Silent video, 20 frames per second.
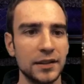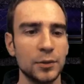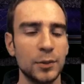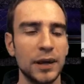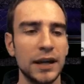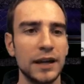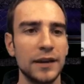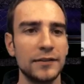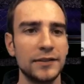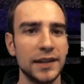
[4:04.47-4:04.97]

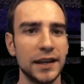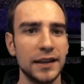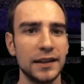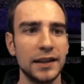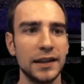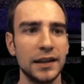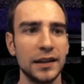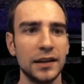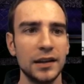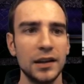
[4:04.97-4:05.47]
way of
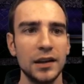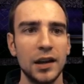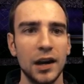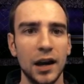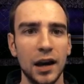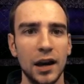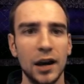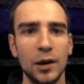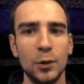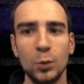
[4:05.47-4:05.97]
telling
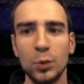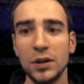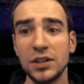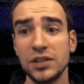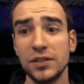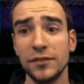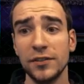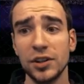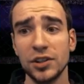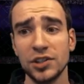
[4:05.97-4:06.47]
uh, which
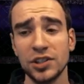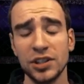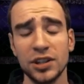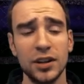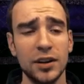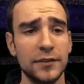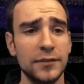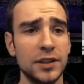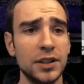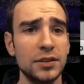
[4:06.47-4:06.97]
version
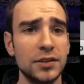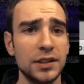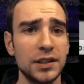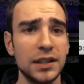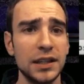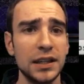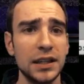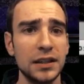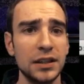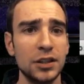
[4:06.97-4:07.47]
of
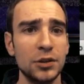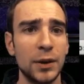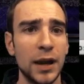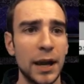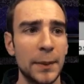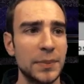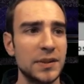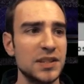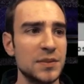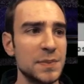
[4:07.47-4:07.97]
Unity you
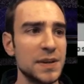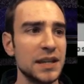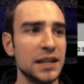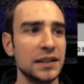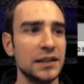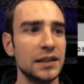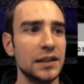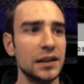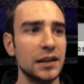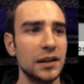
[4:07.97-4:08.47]
happen to be
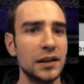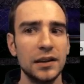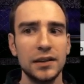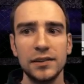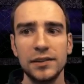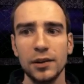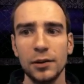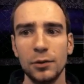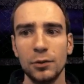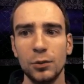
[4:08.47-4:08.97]
in.
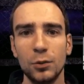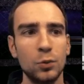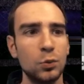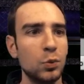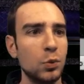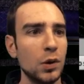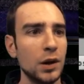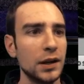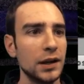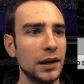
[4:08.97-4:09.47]
So
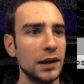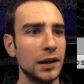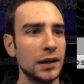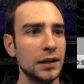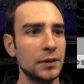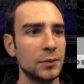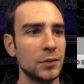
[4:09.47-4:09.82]
what I'm